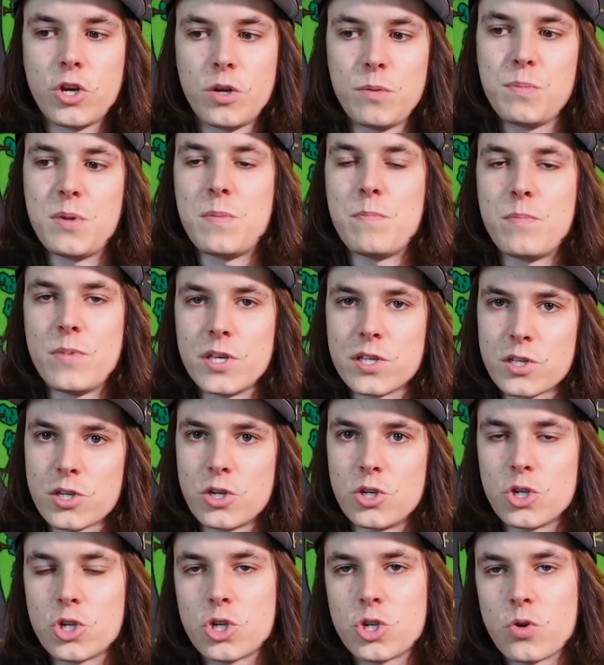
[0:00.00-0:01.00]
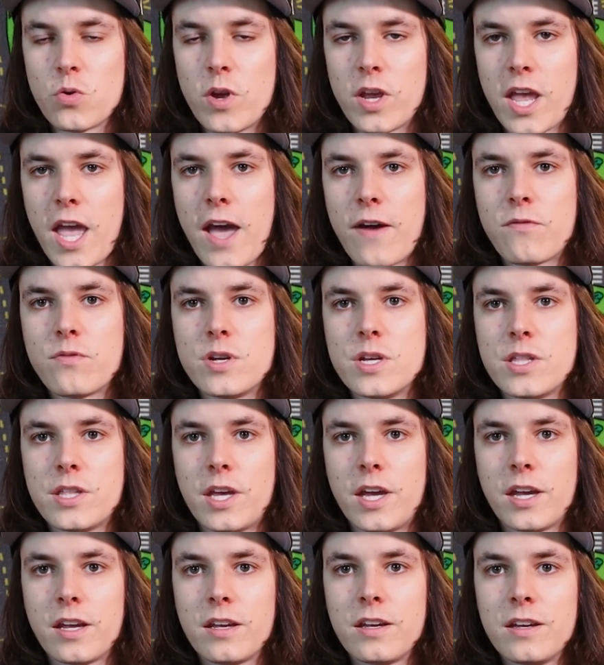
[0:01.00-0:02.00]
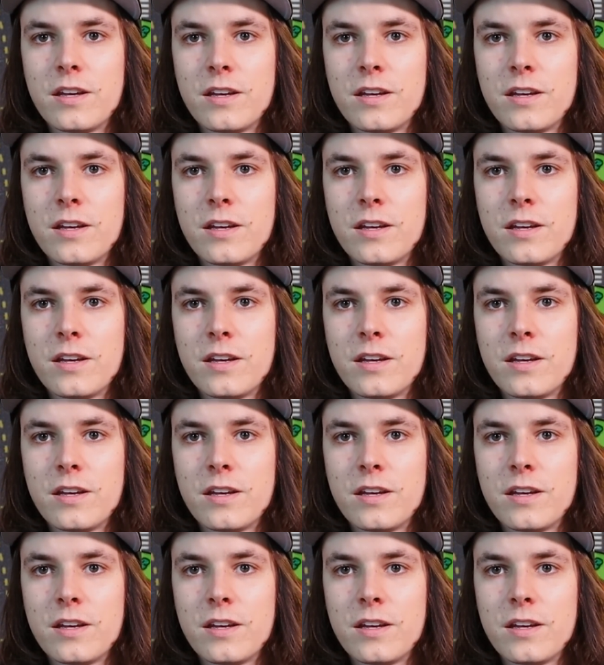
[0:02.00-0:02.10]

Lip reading: could be misconstruing everything.